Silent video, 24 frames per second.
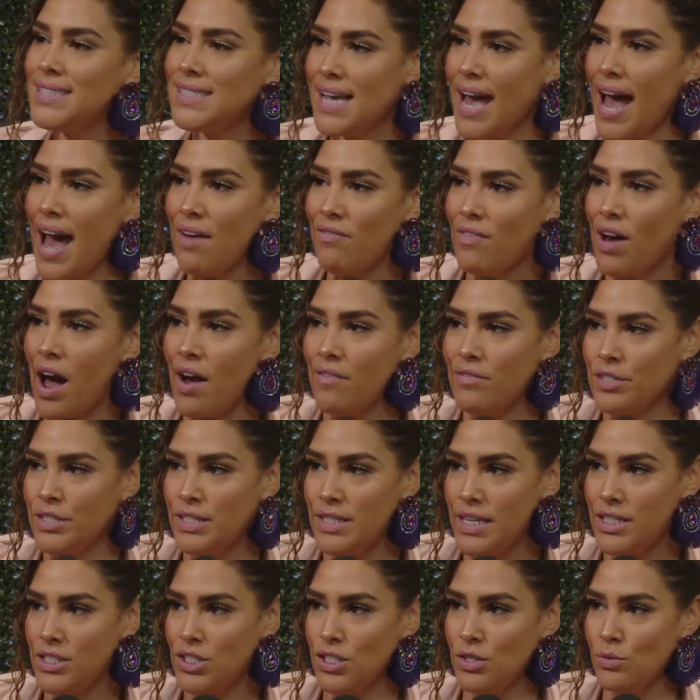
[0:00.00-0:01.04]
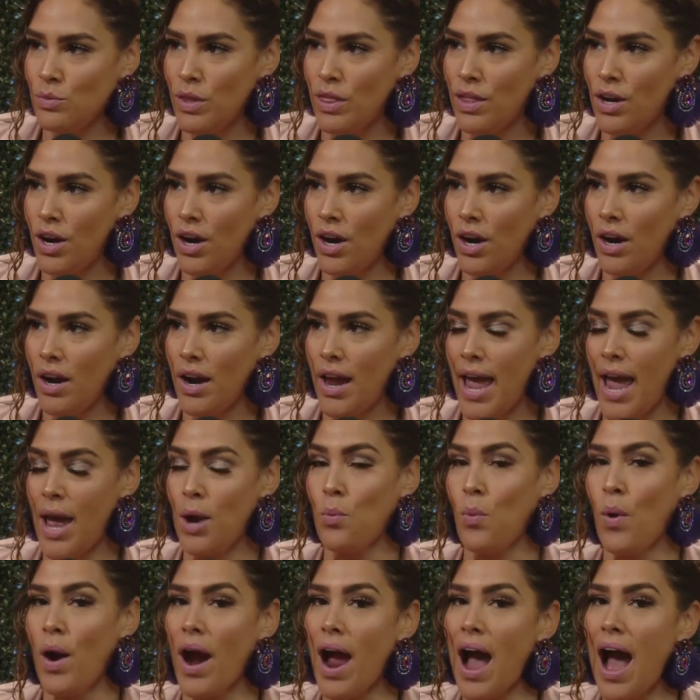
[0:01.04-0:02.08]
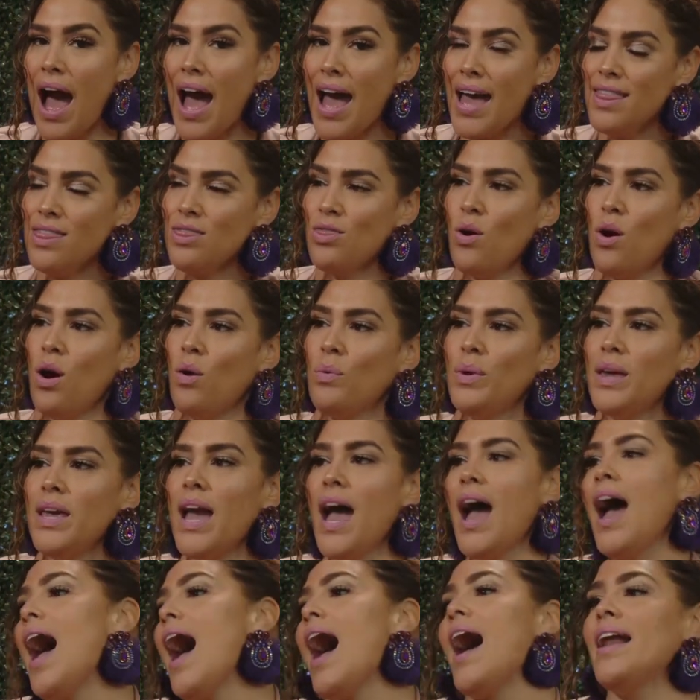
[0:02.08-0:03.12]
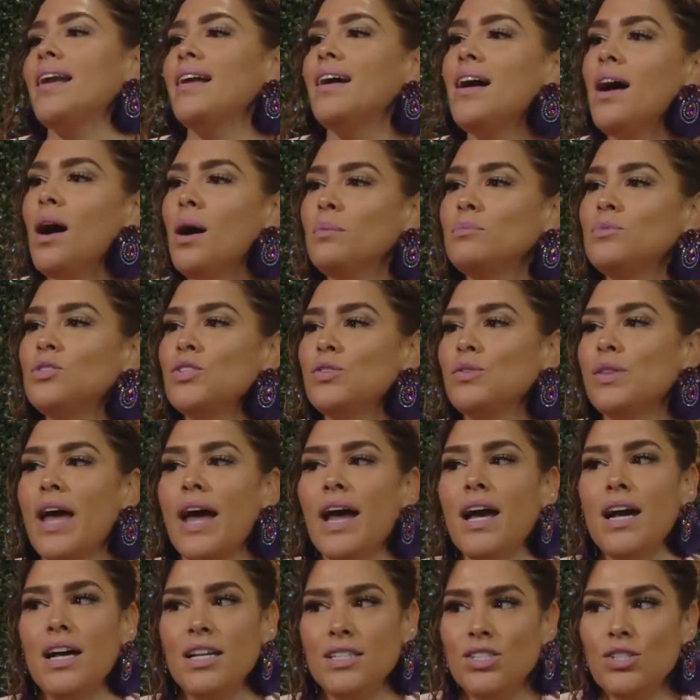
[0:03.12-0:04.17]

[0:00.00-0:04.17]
to have conversations with her, and where I thought we had come to like a